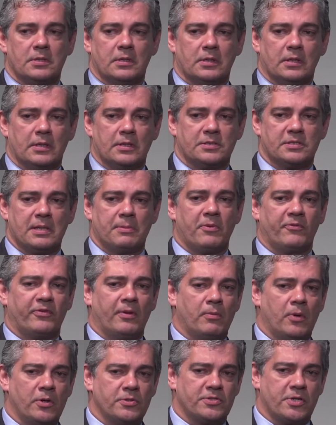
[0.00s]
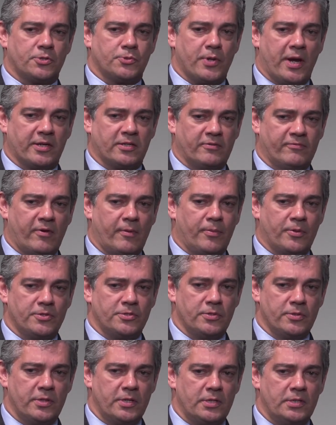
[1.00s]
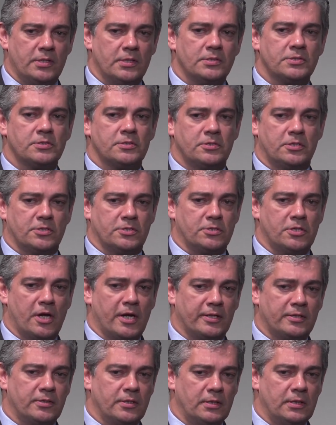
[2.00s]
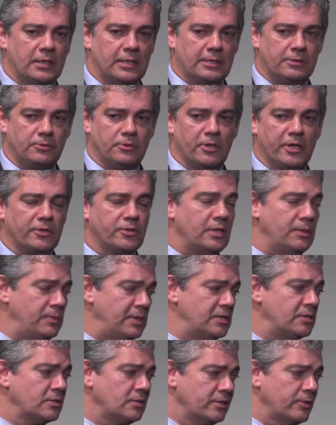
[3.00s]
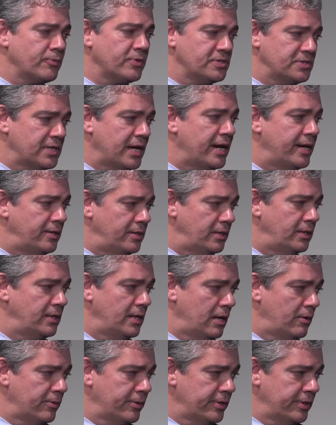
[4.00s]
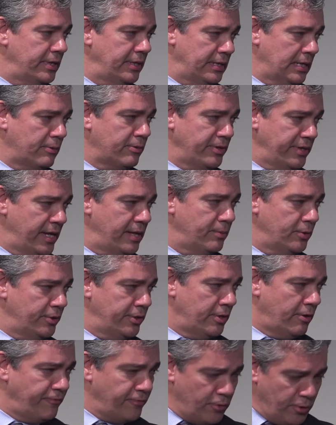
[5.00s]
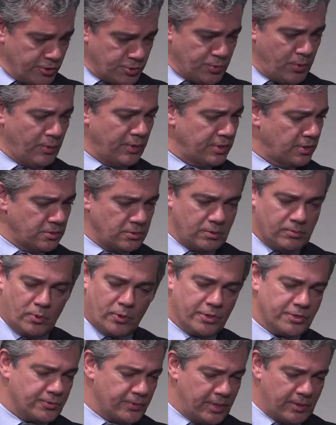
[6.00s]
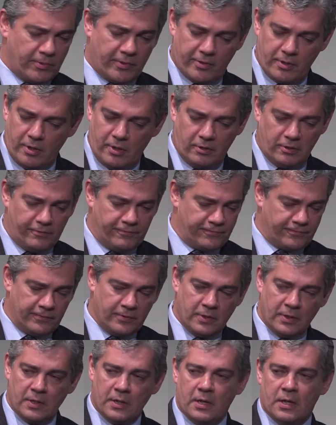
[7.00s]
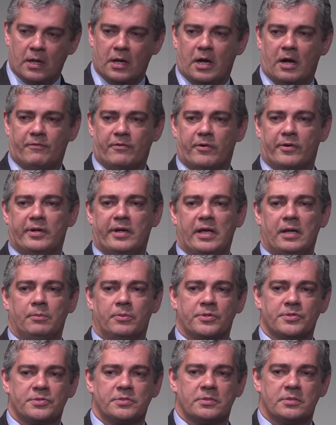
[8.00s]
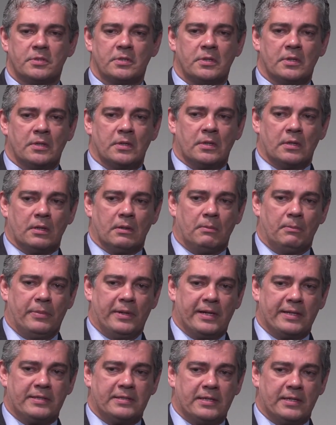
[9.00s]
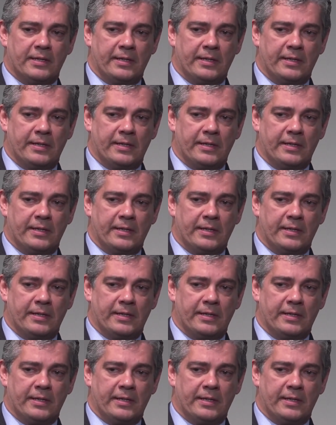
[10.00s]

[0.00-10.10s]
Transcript: some of the most attractive opportunities do not immediately reside in our neighborhood. Of course, we want to do more trade with all of our neighbors, but